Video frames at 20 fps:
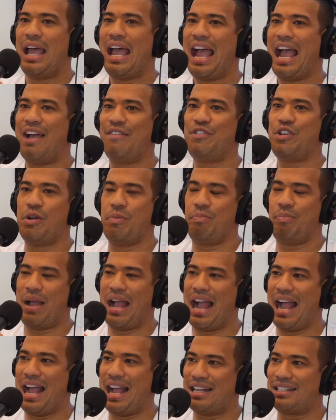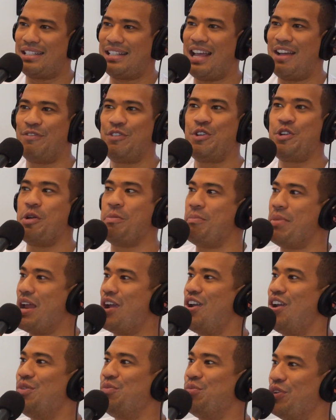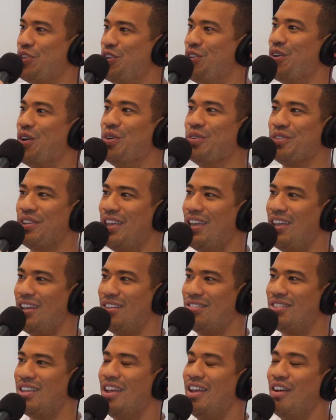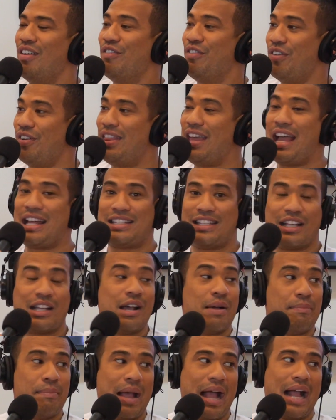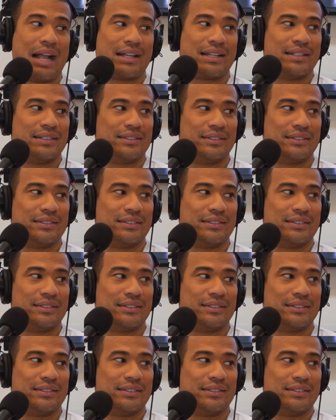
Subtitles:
have your past after you're married with your own kids for that to come back.